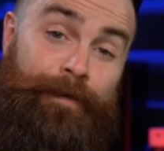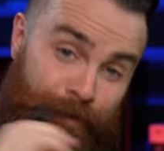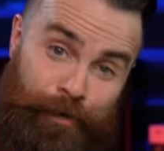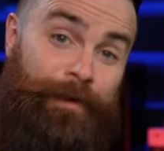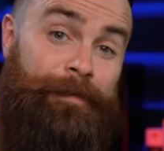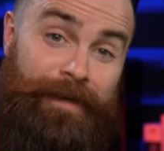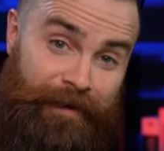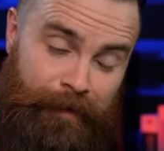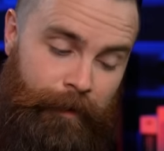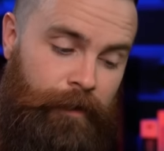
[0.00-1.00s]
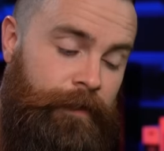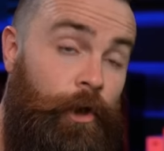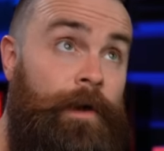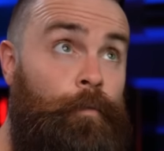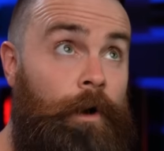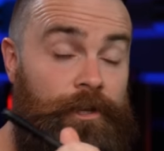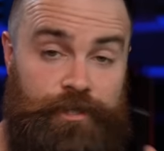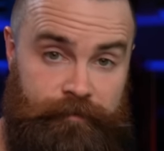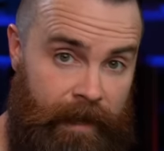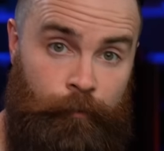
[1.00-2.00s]
If you don't know what I'm talking about, then go ahead and
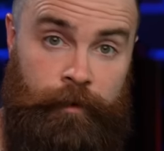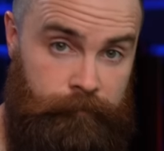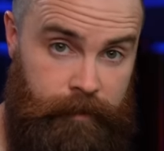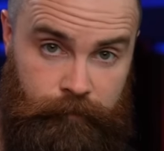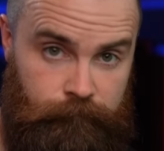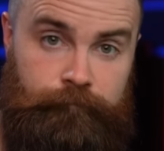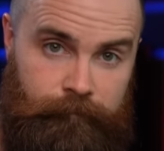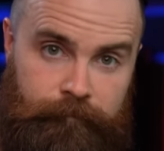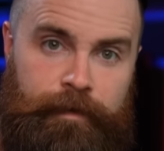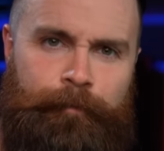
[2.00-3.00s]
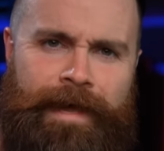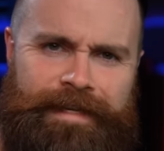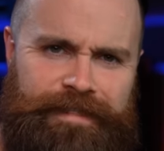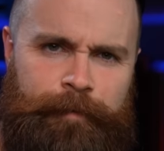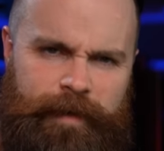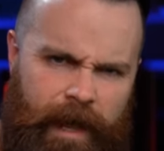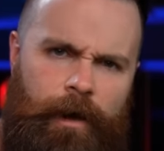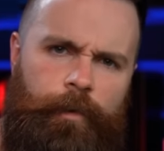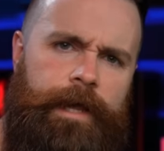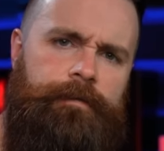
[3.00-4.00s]
watch that one and come back and see me.
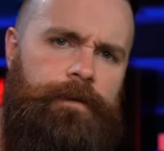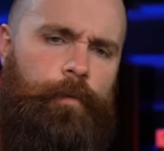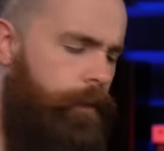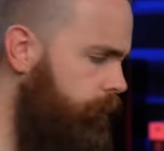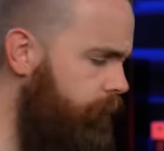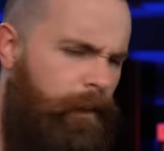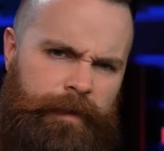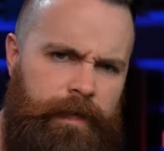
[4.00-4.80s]
I'll wait, don't worry, I'll be